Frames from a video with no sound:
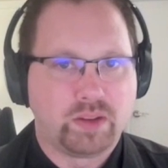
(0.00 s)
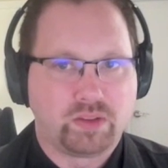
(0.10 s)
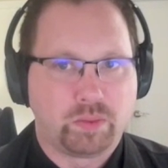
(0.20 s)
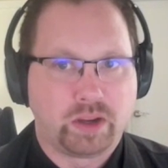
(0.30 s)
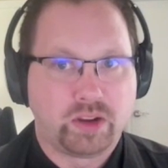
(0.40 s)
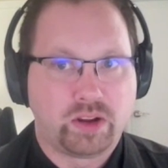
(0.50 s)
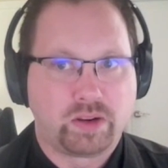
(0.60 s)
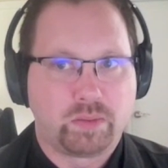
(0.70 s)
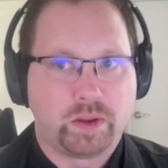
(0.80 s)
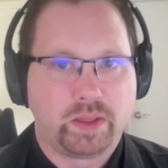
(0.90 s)

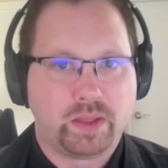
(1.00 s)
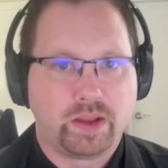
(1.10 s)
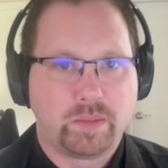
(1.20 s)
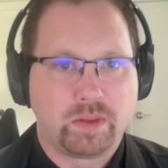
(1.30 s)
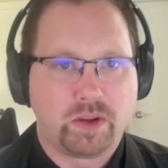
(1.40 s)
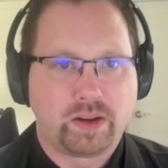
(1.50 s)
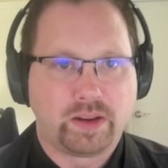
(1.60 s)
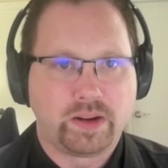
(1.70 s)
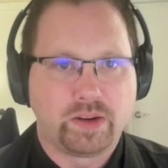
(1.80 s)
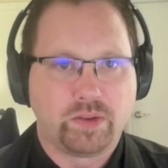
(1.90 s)
talk with thought
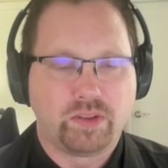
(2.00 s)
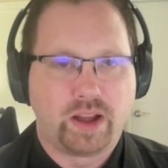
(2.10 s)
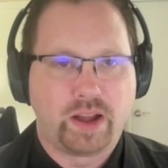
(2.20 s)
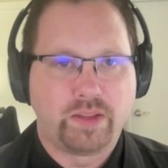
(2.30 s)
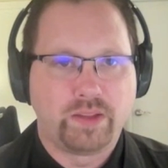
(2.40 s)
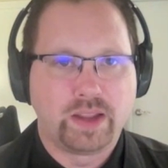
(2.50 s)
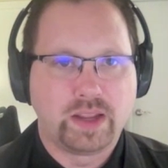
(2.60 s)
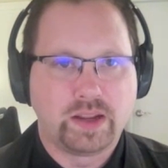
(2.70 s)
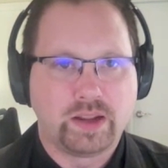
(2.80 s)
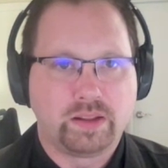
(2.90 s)
leaders on the
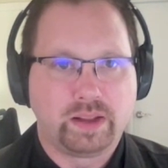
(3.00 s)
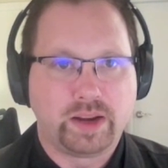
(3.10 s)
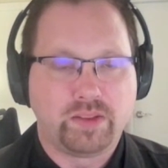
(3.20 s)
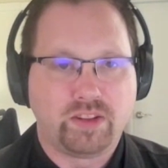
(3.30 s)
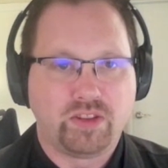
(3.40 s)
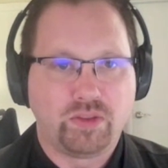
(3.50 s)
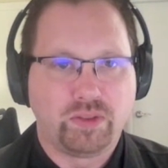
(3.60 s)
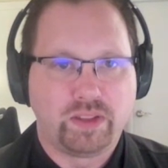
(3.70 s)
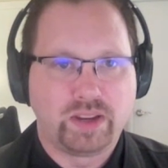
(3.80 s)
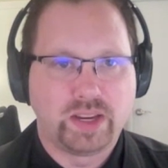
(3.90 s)
latest issues
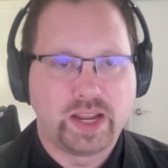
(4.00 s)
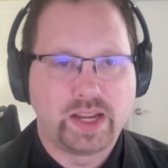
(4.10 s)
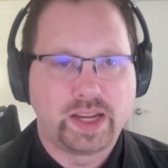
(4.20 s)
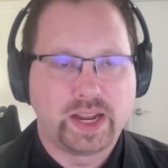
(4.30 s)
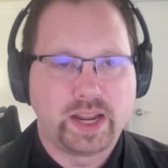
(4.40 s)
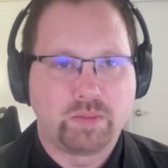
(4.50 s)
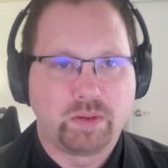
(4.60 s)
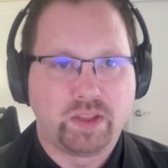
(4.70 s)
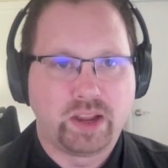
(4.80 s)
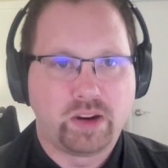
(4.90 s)
of the day and
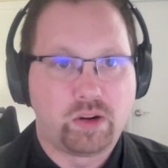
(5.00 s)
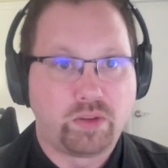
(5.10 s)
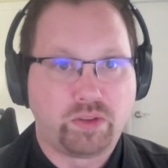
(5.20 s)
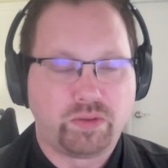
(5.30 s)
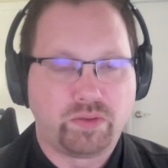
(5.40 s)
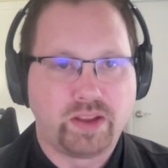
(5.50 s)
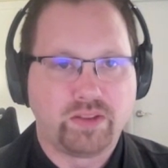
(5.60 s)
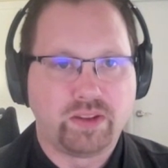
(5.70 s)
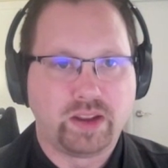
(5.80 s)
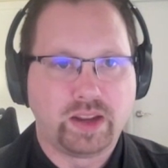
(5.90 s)
what they are also
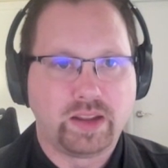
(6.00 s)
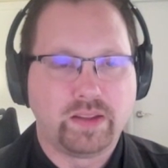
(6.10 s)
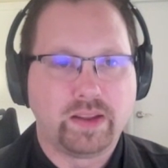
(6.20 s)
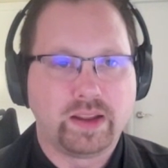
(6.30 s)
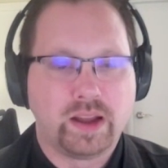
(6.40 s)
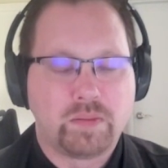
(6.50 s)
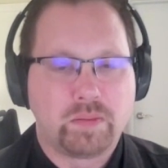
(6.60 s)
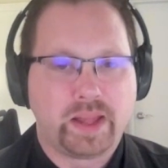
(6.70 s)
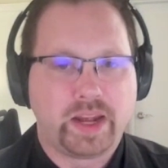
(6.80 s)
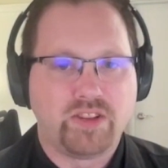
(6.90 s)
facing in the
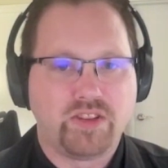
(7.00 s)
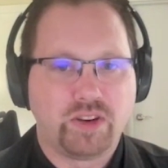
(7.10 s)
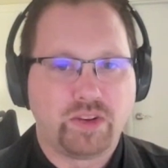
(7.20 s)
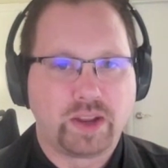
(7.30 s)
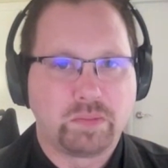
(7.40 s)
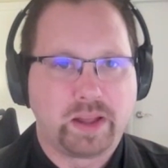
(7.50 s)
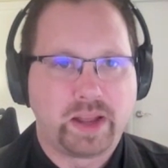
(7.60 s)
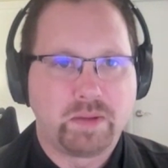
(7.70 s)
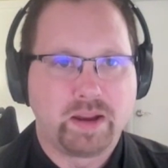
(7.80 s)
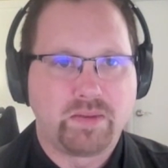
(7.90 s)
plant engineering and
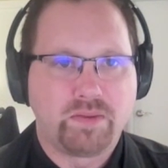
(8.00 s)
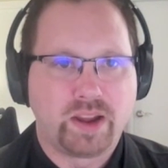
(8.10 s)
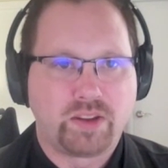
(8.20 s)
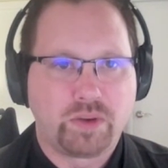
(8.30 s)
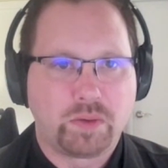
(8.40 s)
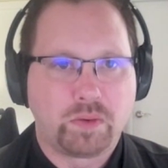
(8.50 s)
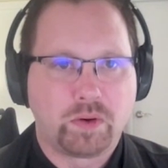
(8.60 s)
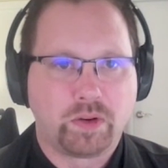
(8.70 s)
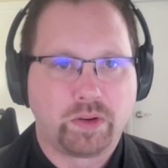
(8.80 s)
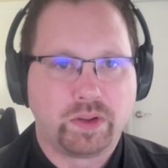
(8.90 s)
plant manufacturing
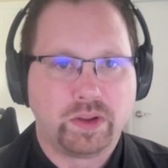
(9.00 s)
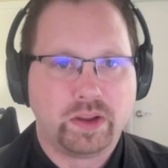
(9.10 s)
world.